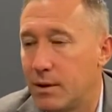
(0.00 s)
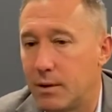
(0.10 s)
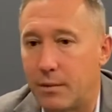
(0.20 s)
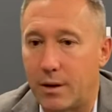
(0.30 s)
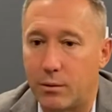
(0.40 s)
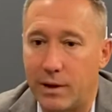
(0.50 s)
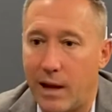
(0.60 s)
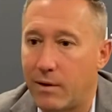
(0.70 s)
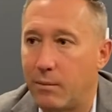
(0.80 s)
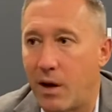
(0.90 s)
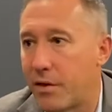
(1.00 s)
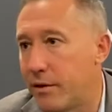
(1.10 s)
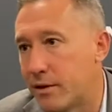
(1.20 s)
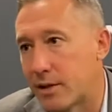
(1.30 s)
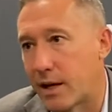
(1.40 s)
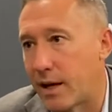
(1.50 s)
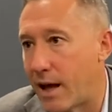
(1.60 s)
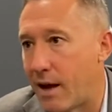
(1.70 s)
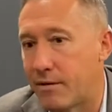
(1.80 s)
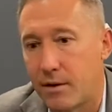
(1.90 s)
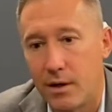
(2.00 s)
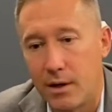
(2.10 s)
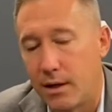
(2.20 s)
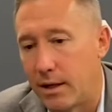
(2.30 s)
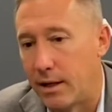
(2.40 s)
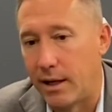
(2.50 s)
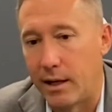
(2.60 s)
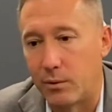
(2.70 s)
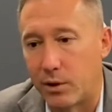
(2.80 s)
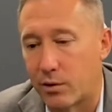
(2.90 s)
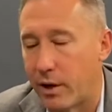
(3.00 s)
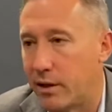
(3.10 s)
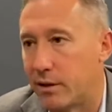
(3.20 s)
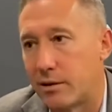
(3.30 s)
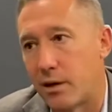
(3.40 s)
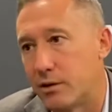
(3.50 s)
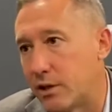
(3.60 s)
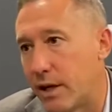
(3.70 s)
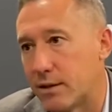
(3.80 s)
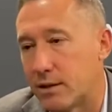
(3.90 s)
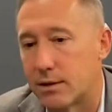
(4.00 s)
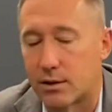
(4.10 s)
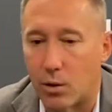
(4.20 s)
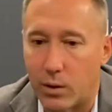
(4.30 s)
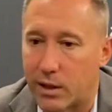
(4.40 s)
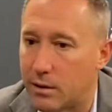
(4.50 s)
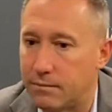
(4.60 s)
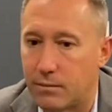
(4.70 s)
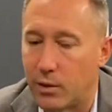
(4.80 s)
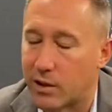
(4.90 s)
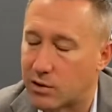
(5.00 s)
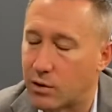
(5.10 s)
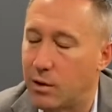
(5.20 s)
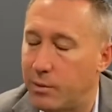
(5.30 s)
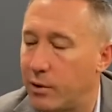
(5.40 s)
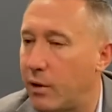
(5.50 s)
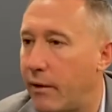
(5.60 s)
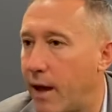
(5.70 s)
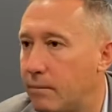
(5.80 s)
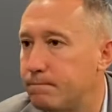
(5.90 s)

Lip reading: But we gave them nothing in the second half, and we created a ton of chances, so we can certainly build on that.